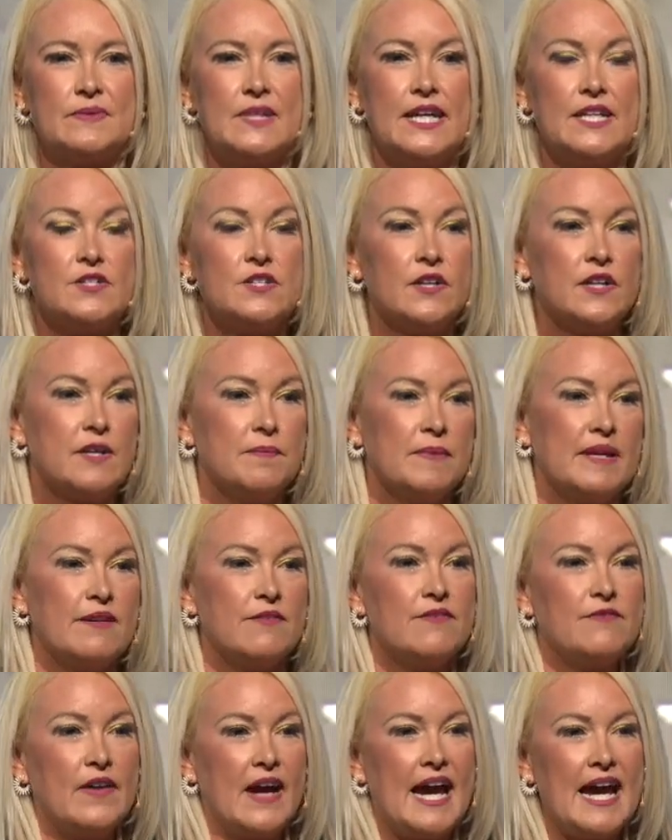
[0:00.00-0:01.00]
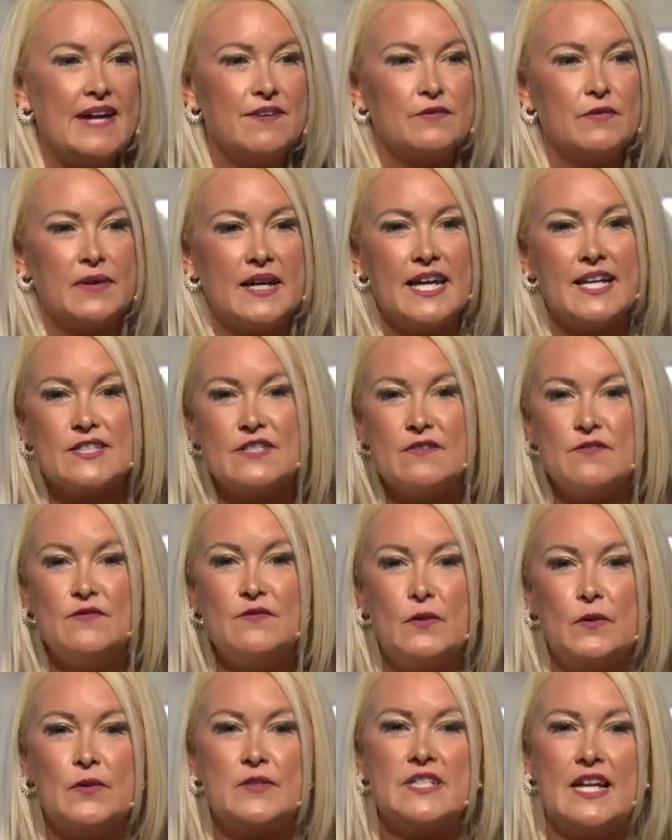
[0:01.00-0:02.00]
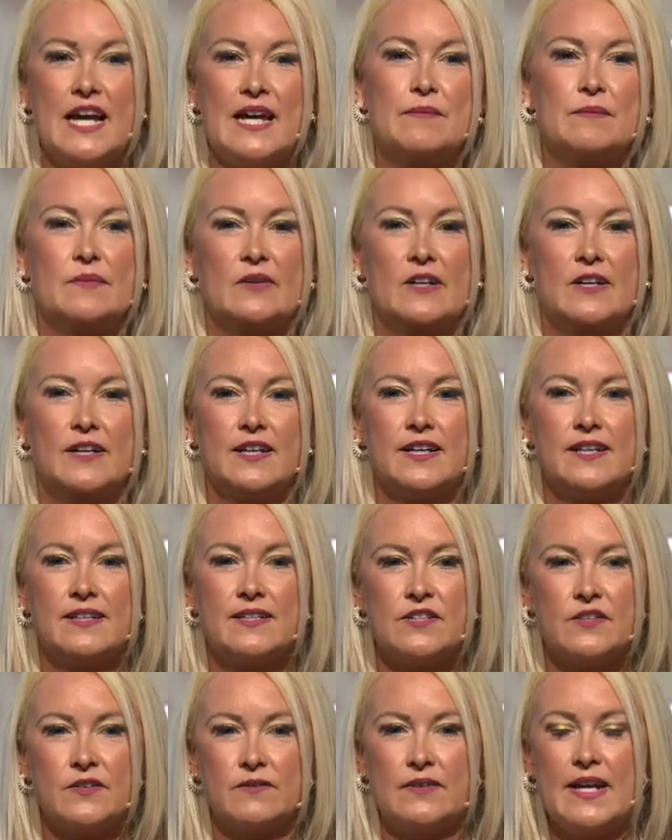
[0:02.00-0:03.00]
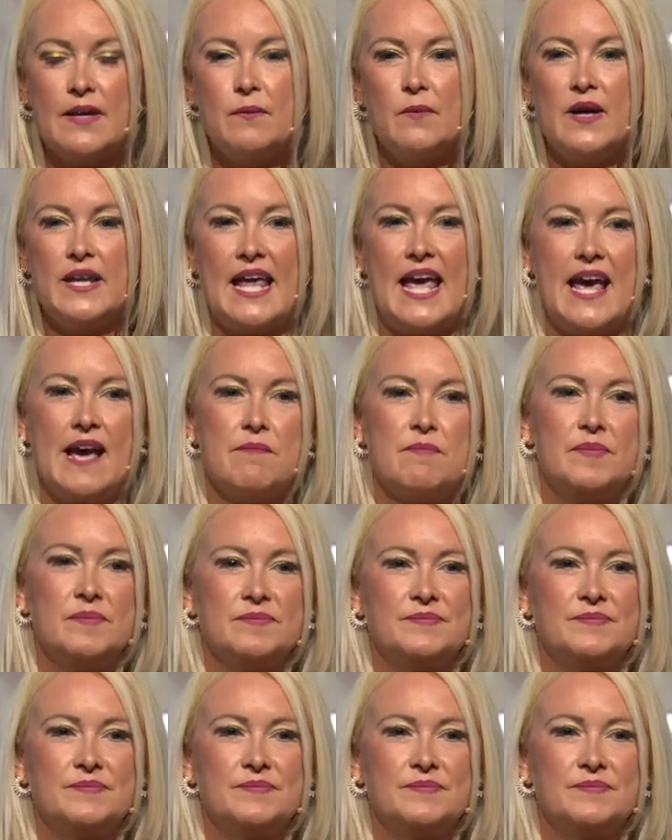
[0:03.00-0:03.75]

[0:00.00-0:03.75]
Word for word: It took me five weeks of full time work to write one app.